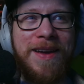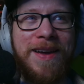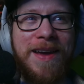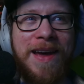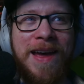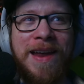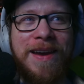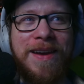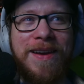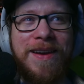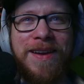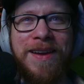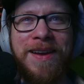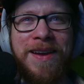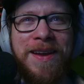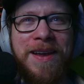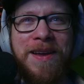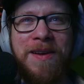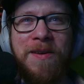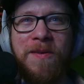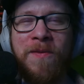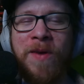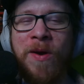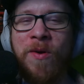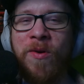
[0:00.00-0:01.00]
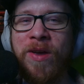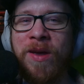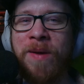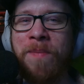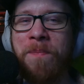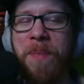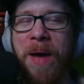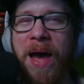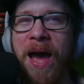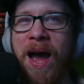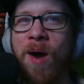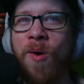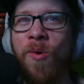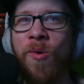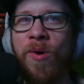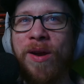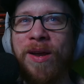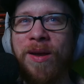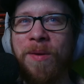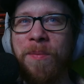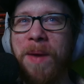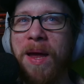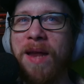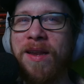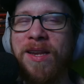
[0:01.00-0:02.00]
and very
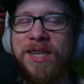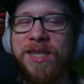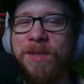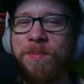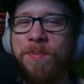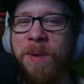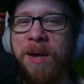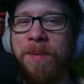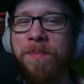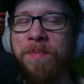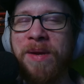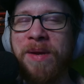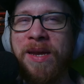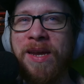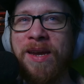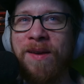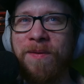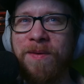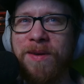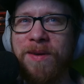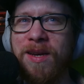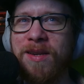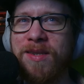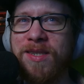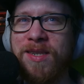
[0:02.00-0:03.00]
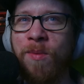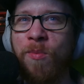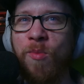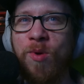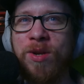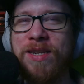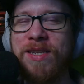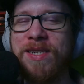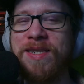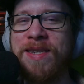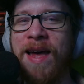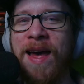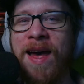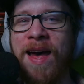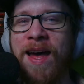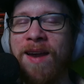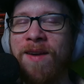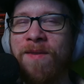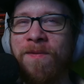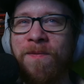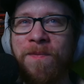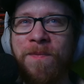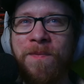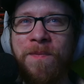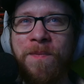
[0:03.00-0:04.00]
empowering despite being somewhat
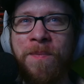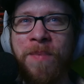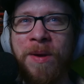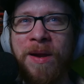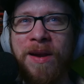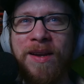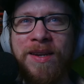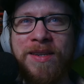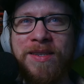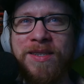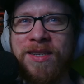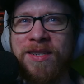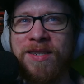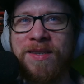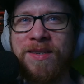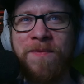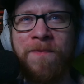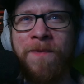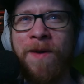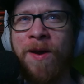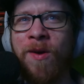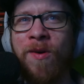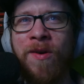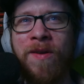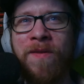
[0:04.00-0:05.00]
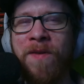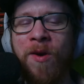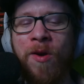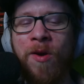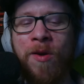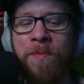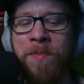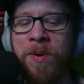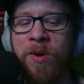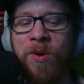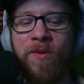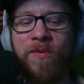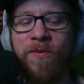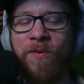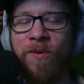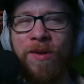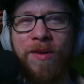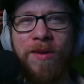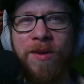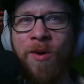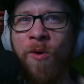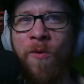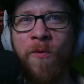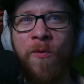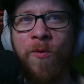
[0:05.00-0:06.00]
sad, but it's just very, very beautiful
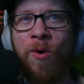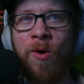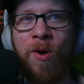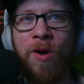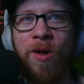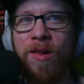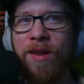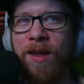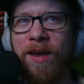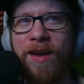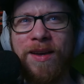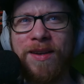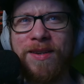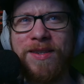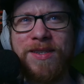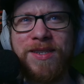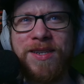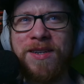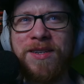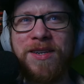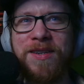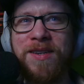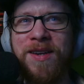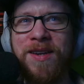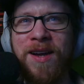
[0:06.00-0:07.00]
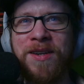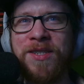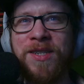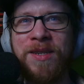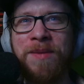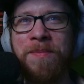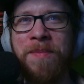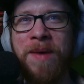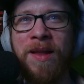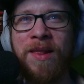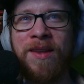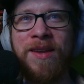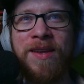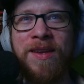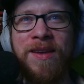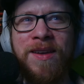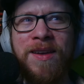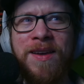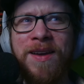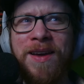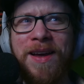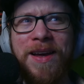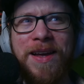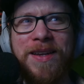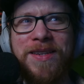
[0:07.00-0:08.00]
overall. It's such a touching melody
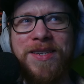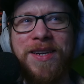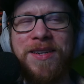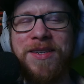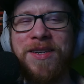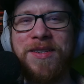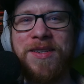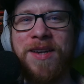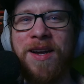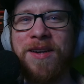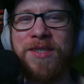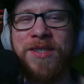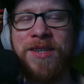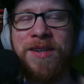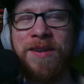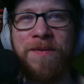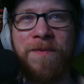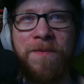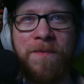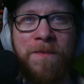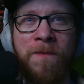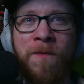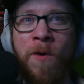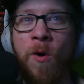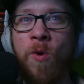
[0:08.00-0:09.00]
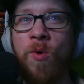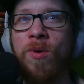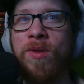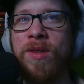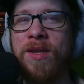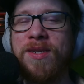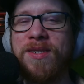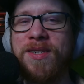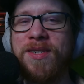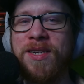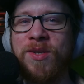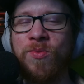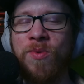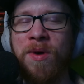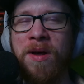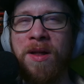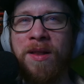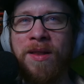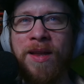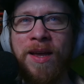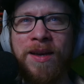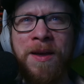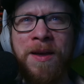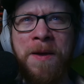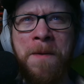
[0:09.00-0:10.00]
and such a touching vocalist as
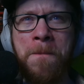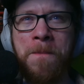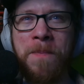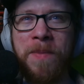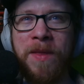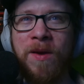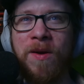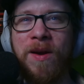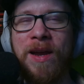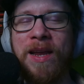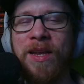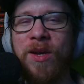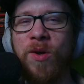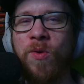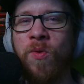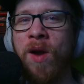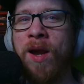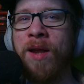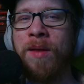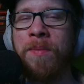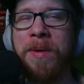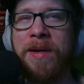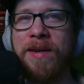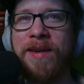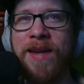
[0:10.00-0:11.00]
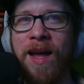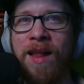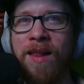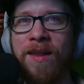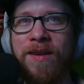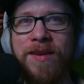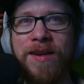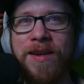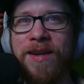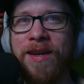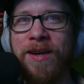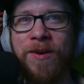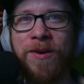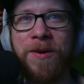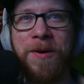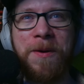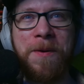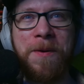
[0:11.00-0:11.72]
well. They're incredibly talented here.